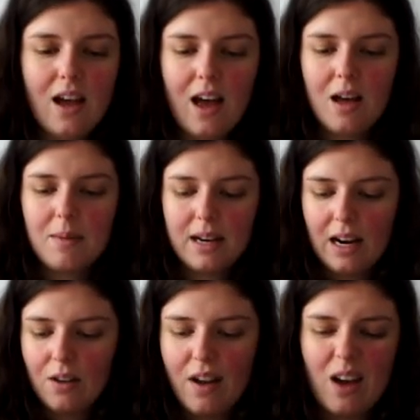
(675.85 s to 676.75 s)
And I
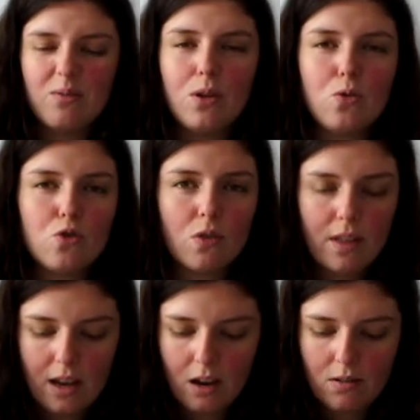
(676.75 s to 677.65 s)
love how neutral
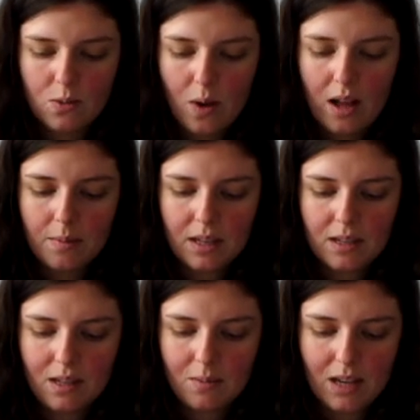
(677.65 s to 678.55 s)
they are as well,
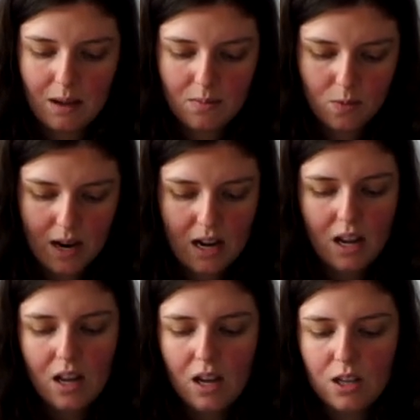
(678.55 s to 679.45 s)
because sometimes when
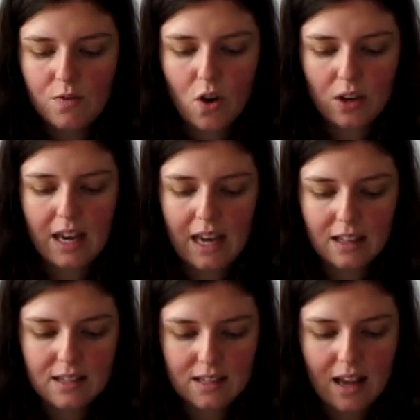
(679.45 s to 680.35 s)
you've got
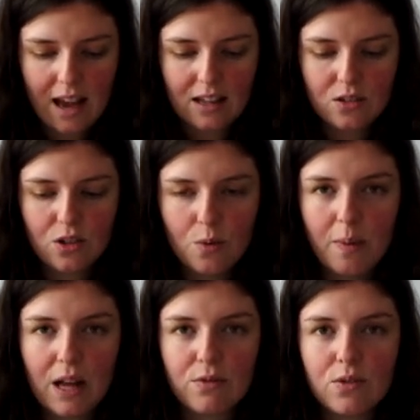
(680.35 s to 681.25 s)
kids and your
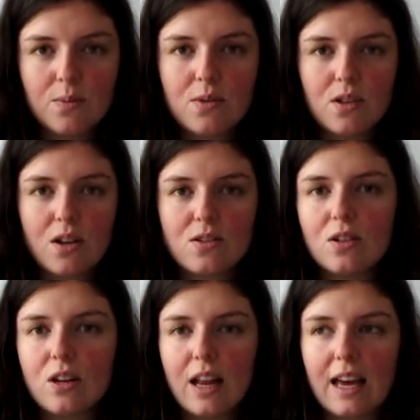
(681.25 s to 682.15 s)
bathroom starts to
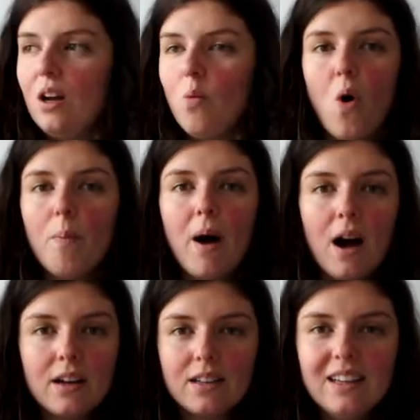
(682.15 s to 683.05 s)
look like a water
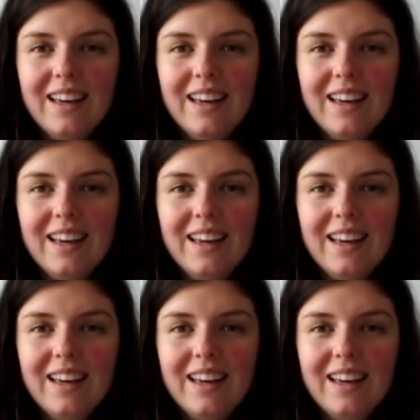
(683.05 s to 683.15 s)
park.